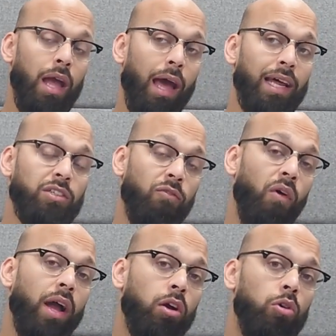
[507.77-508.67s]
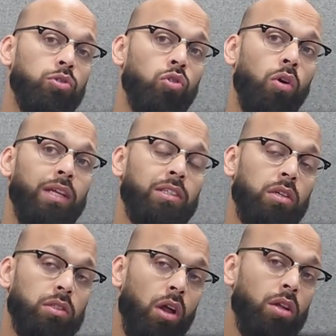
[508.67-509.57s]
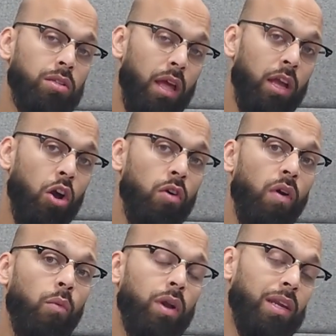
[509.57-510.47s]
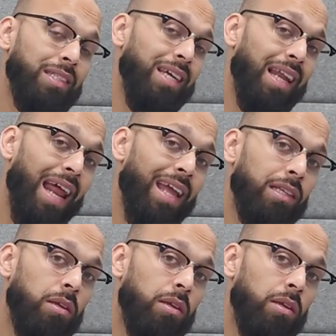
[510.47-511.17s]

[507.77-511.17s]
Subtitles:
and as the fight goes on, he's going to start to take over, and we're going to see a late